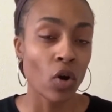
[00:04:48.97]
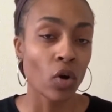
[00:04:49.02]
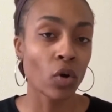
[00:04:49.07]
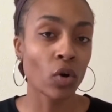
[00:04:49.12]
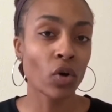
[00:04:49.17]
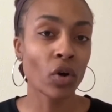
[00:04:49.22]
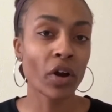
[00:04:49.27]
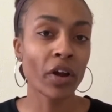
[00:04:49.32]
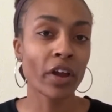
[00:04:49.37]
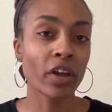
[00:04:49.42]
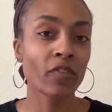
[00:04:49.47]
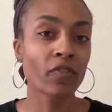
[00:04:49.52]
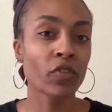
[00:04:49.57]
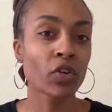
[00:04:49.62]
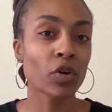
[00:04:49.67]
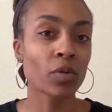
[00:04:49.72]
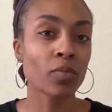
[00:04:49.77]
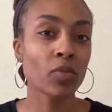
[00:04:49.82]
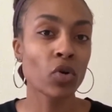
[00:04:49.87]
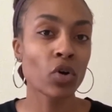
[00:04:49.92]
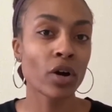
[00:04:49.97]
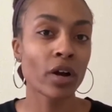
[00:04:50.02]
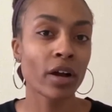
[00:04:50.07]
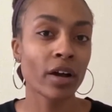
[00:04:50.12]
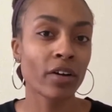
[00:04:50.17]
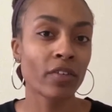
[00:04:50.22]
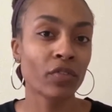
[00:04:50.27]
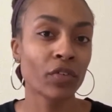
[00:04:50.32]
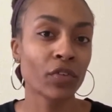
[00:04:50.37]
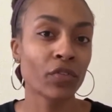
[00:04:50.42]
Or if you're more
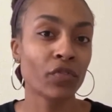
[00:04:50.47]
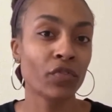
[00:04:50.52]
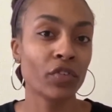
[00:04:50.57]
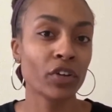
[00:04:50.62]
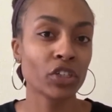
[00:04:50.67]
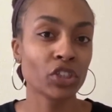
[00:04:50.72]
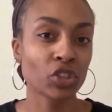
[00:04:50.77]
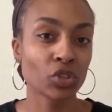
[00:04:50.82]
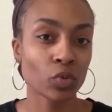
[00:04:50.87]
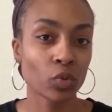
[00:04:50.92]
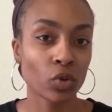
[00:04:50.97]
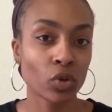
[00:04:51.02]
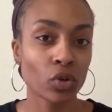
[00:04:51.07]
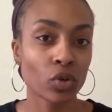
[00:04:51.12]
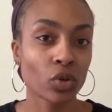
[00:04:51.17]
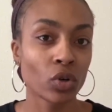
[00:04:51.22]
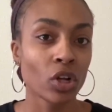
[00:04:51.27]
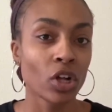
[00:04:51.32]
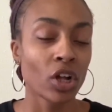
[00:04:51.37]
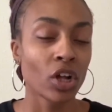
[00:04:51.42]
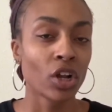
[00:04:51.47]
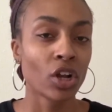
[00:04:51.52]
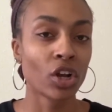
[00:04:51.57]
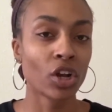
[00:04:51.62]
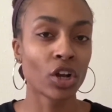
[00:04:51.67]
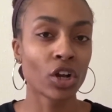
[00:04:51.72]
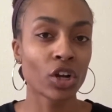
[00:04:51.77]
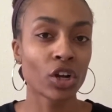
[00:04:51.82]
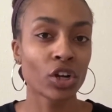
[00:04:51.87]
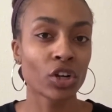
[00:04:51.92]
of a visual
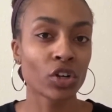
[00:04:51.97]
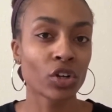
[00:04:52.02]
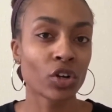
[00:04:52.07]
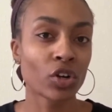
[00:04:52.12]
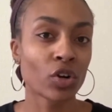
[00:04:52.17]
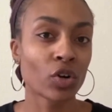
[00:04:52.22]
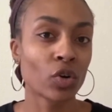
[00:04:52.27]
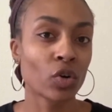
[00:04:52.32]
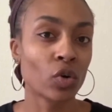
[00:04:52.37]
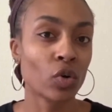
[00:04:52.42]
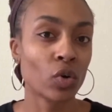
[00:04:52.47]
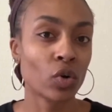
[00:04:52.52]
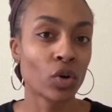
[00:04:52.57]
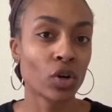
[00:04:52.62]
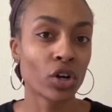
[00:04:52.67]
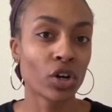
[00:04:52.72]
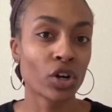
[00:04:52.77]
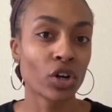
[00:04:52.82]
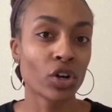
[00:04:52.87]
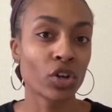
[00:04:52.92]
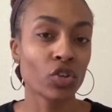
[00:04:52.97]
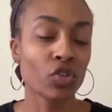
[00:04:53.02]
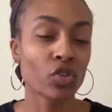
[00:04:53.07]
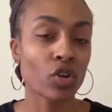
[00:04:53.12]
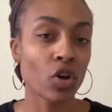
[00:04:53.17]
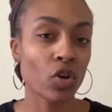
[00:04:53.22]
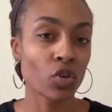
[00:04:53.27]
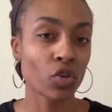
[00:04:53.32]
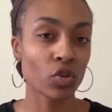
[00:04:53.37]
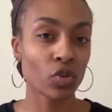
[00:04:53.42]
learner or you
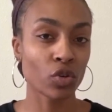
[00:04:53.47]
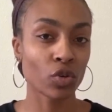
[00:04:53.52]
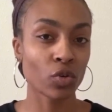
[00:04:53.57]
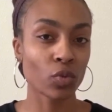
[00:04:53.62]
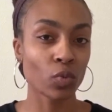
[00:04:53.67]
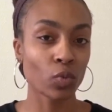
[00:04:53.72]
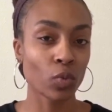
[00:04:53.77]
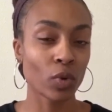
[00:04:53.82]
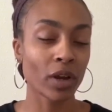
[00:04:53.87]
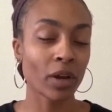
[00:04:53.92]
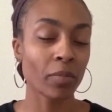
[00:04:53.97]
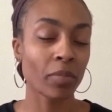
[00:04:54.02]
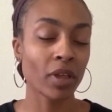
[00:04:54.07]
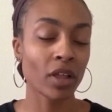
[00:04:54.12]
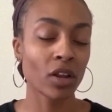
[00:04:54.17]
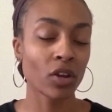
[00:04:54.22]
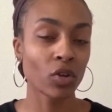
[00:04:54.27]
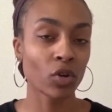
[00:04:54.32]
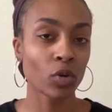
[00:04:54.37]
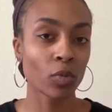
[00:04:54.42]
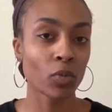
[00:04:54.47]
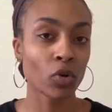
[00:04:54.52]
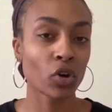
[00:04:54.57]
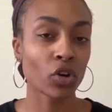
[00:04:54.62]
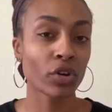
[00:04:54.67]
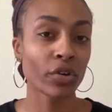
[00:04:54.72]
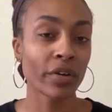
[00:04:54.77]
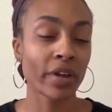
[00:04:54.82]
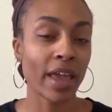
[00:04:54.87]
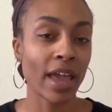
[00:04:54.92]
know you want to be a little more
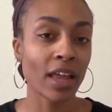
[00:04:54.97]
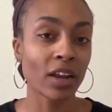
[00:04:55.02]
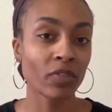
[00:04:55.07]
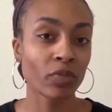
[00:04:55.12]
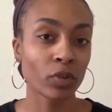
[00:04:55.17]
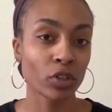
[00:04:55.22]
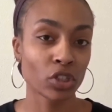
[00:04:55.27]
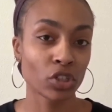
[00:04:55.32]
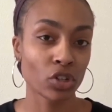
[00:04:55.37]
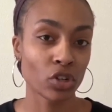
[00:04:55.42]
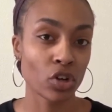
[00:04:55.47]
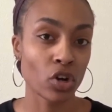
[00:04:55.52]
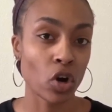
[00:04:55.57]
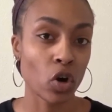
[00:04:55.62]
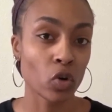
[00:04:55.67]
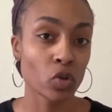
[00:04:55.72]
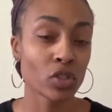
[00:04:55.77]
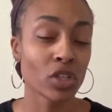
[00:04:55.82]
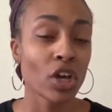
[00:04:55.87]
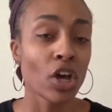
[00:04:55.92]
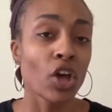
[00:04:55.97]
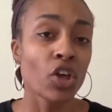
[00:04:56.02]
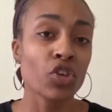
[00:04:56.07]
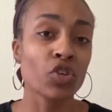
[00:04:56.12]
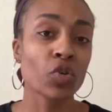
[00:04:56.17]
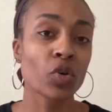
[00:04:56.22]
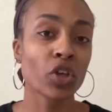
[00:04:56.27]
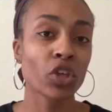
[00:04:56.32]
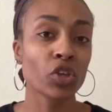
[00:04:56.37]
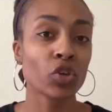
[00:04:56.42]
creative with your goals
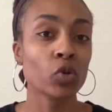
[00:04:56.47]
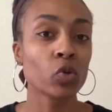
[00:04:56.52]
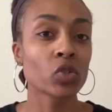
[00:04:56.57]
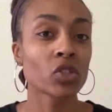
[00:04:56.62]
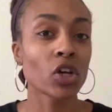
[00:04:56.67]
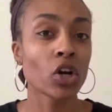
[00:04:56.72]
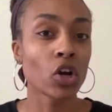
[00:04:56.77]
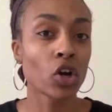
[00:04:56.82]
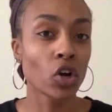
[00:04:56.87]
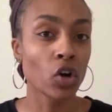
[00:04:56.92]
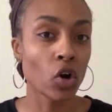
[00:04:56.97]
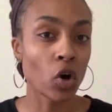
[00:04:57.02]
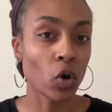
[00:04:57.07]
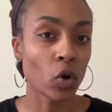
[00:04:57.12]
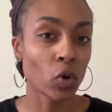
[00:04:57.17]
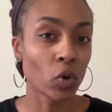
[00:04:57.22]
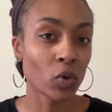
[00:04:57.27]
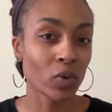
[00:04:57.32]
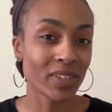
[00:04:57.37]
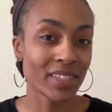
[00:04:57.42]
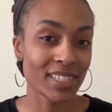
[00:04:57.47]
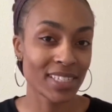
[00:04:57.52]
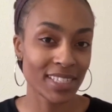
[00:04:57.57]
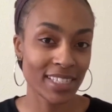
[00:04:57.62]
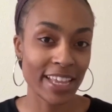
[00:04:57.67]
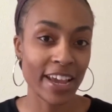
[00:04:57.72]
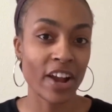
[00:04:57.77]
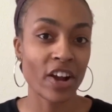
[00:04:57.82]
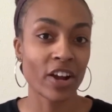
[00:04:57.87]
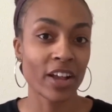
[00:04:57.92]
you can use a goal
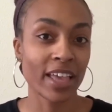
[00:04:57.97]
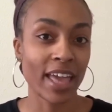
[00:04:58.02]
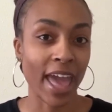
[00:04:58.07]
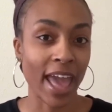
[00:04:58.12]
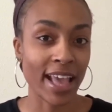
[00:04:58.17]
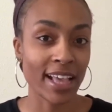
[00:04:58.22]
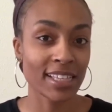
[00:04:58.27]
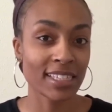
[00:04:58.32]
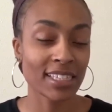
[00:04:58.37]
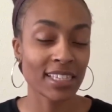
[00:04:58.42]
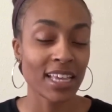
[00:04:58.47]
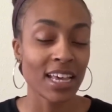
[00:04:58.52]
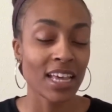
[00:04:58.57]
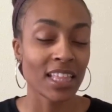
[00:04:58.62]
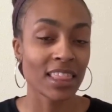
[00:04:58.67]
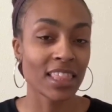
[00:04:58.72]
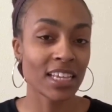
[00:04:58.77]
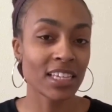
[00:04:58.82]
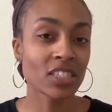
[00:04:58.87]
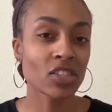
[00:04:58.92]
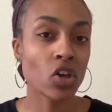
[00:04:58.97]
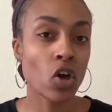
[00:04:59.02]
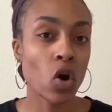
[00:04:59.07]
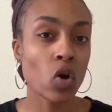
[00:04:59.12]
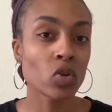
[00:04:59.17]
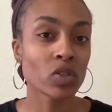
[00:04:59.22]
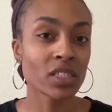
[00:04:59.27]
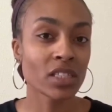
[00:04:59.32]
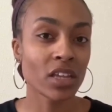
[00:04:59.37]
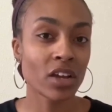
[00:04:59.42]
staircase this
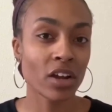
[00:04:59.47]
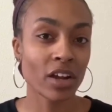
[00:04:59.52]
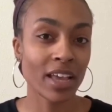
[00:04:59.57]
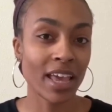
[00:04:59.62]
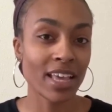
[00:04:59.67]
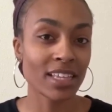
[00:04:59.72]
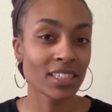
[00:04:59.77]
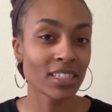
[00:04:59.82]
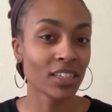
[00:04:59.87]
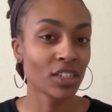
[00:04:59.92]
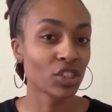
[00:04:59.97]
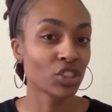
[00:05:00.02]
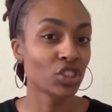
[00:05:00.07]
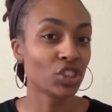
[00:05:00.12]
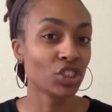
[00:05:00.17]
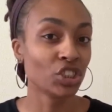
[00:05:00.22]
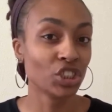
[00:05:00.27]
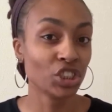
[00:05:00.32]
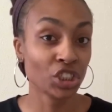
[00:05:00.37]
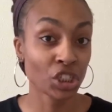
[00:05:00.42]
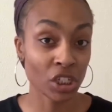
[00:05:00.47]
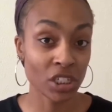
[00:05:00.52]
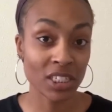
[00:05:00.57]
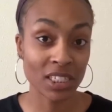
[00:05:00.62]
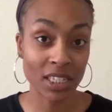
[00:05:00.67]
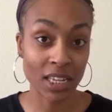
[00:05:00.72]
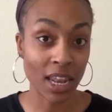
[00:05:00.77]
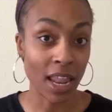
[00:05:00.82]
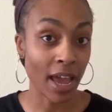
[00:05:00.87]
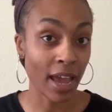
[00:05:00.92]
goal staircase looks
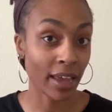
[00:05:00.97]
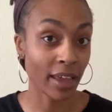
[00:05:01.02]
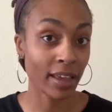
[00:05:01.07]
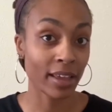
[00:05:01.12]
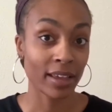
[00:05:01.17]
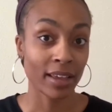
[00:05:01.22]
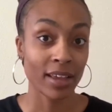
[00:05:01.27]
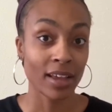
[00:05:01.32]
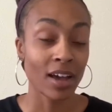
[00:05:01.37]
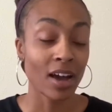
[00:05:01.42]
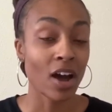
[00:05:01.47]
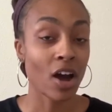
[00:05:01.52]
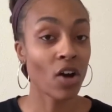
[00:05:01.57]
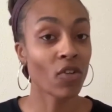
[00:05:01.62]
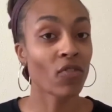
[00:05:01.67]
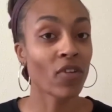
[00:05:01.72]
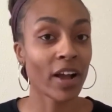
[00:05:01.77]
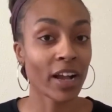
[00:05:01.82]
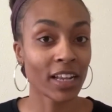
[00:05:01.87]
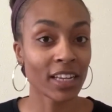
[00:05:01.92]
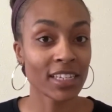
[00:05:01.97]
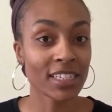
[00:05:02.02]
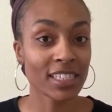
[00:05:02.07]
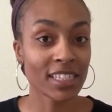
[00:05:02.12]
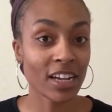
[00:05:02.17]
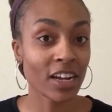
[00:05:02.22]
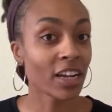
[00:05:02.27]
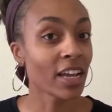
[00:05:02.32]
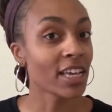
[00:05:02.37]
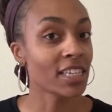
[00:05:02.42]
just like a regular
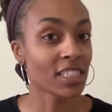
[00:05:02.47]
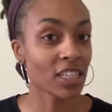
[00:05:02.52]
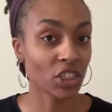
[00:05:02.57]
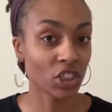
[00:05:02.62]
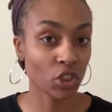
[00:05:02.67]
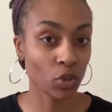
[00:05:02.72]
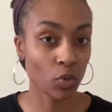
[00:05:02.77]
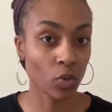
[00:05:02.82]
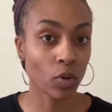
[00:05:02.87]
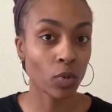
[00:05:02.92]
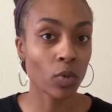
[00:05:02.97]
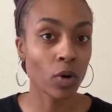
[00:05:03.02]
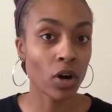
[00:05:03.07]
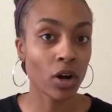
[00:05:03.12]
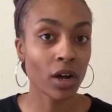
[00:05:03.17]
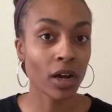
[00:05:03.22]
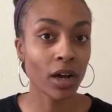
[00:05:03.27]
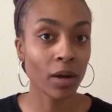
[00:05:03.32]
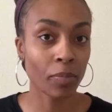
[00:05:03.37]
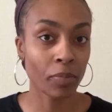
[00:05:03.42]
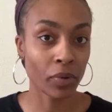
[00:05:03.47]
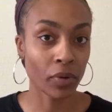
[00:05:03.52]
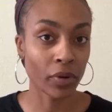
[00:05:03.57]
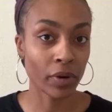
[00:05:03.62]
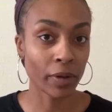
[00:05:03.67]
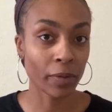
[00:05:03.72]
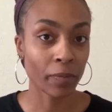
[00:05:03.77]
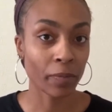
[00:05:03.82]
staircase that you will walk up on.